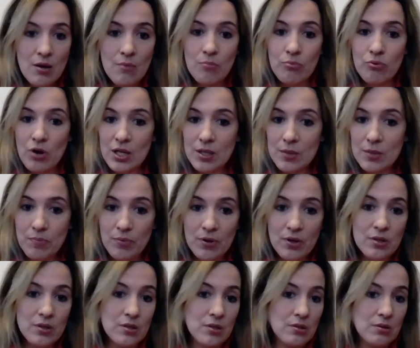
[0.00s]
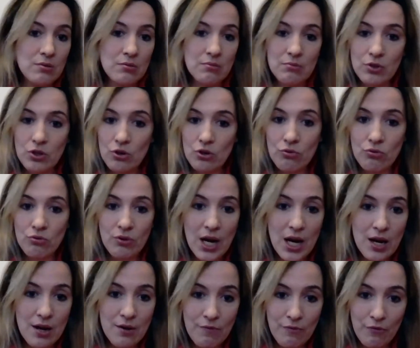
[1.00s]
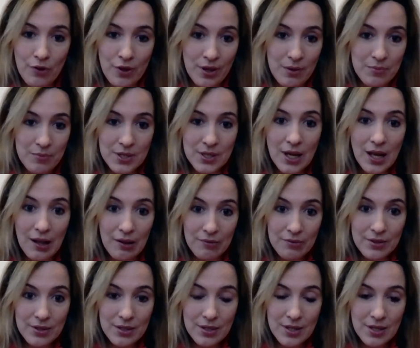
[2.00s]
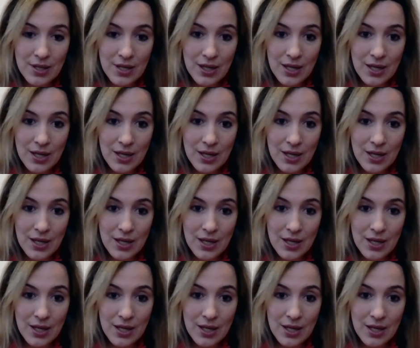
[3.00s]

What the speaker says: prosperous Ukraine for themselves.